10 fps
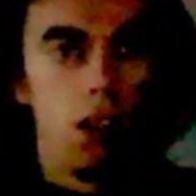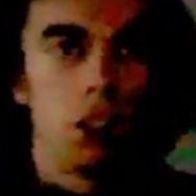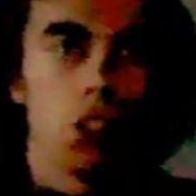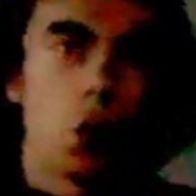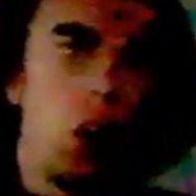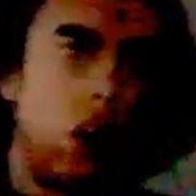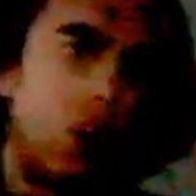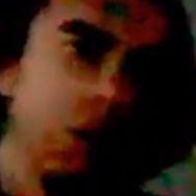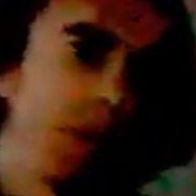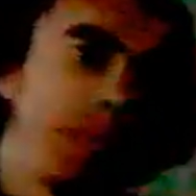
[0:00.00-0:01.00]
It is
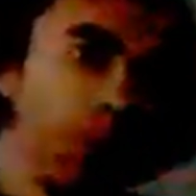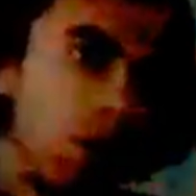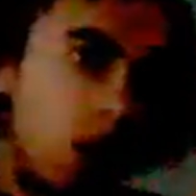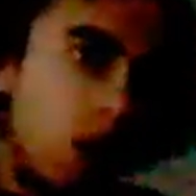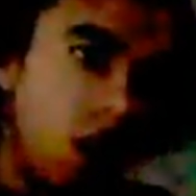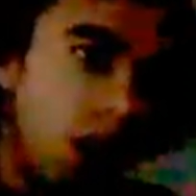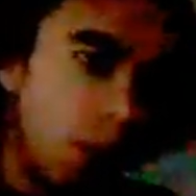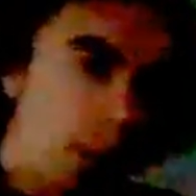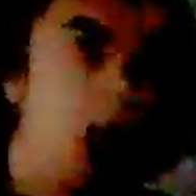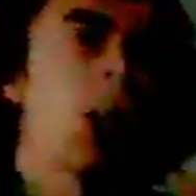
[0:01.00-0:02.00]
all a
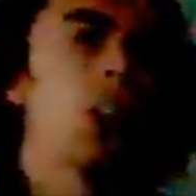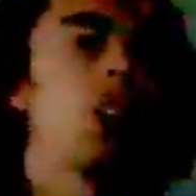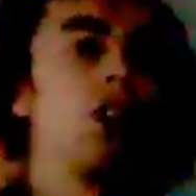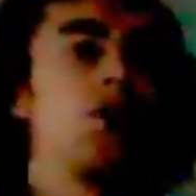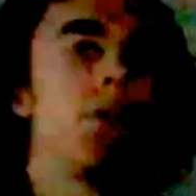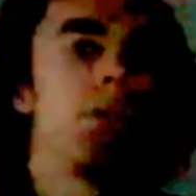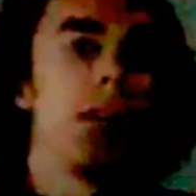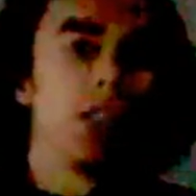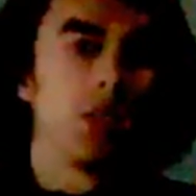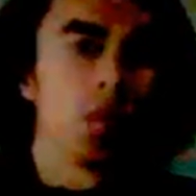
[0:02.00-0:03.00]
part of the
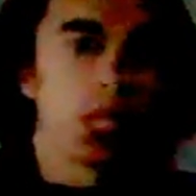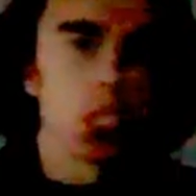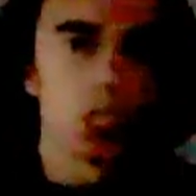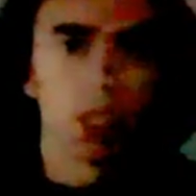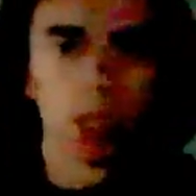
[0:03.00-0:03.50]
matrix.